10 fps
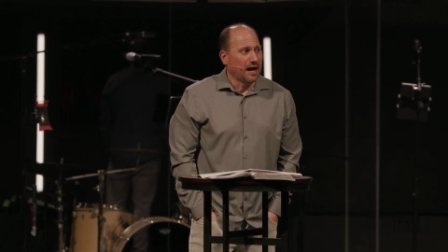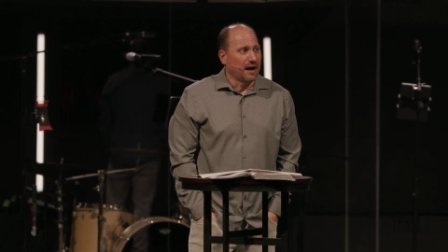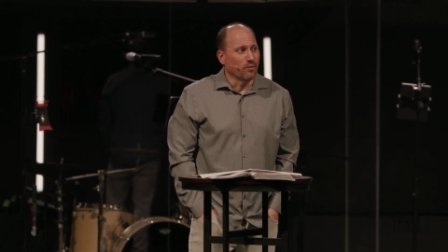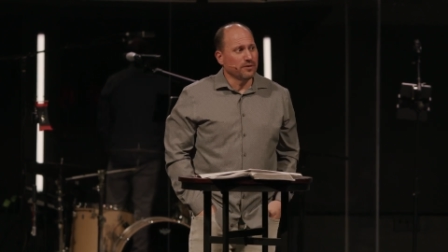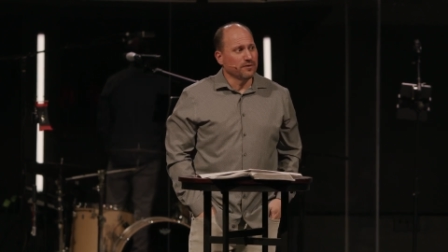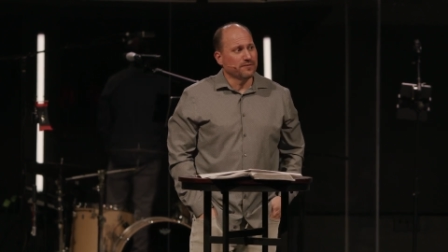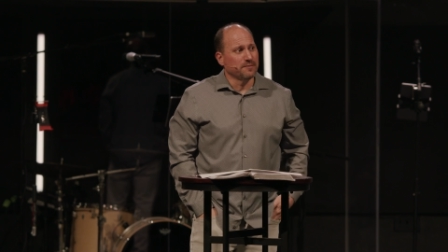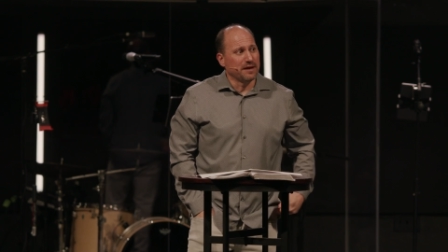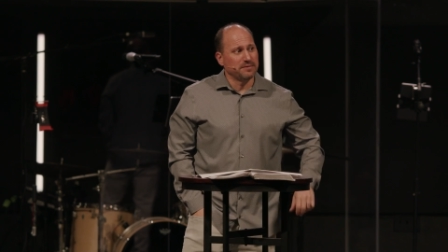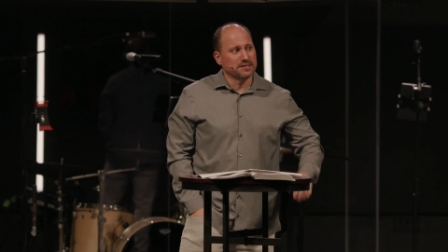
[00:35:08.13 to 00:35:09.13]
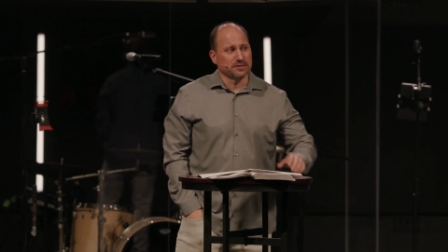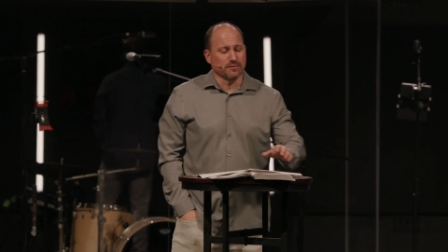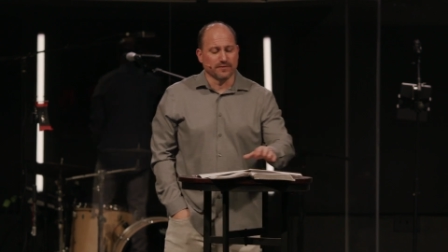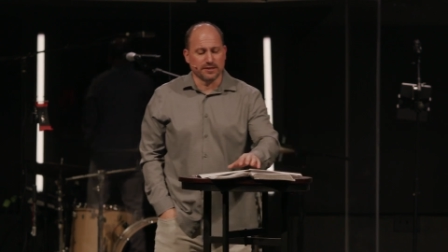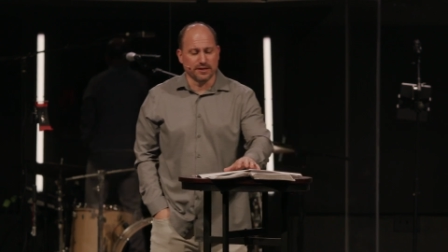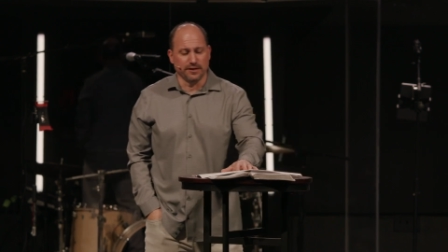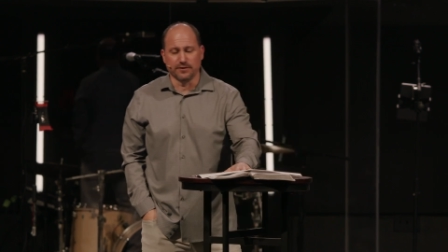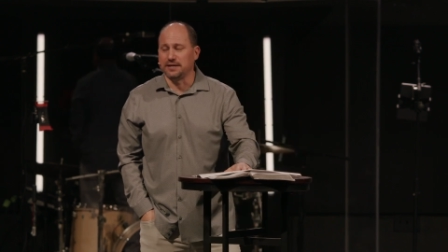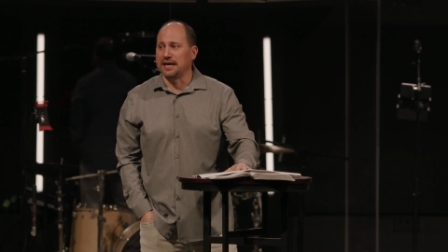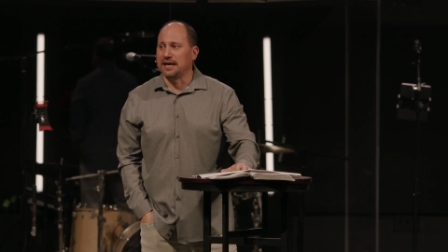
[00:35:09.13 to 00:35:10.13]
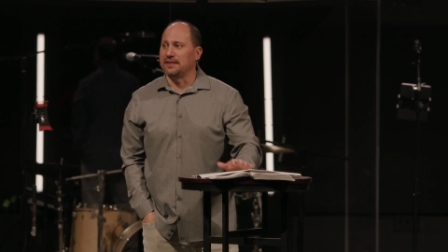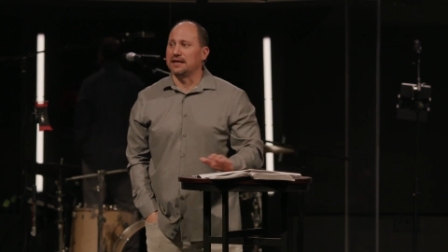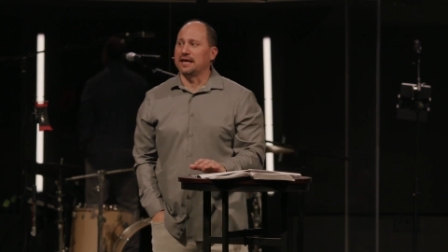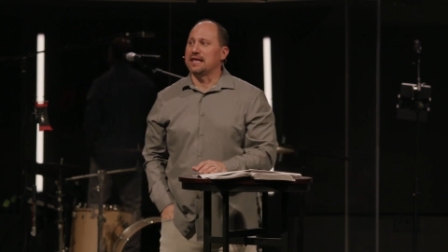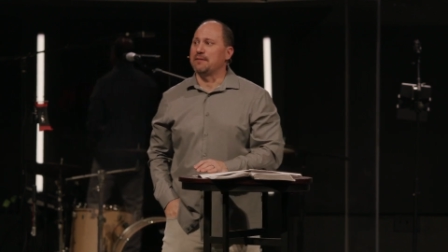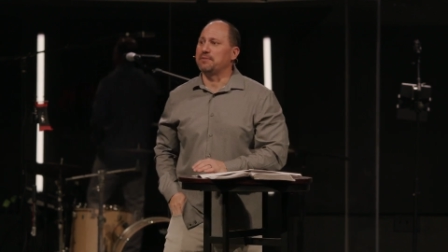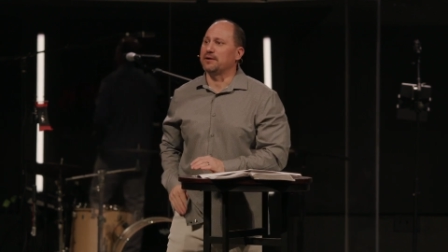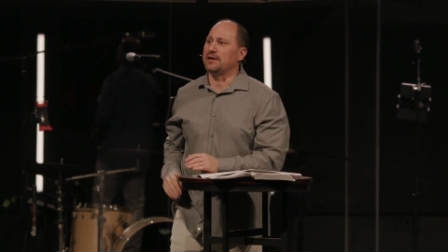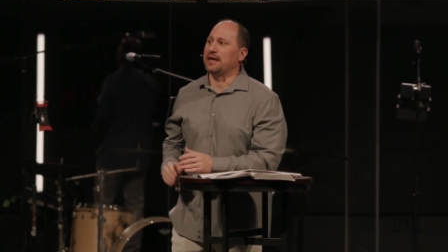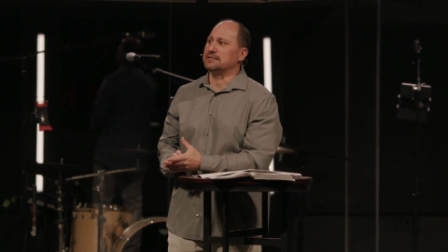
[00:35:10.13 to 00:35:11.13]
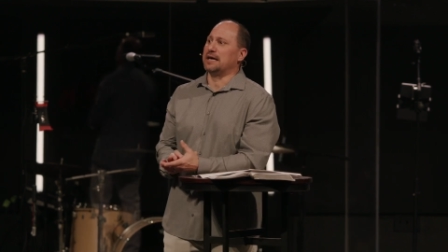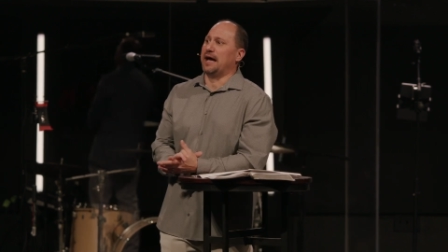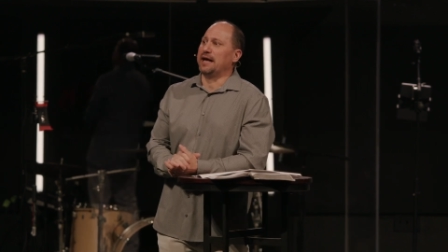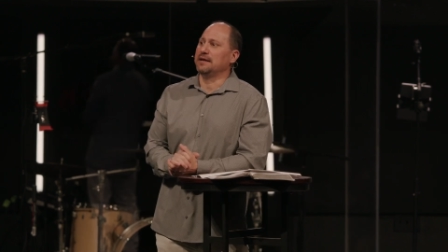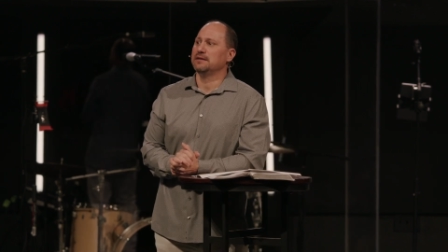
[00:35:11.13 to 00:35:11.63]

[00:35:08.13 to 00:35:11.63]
I wonder if there may be some of us in here today that, like that paralyzed guy,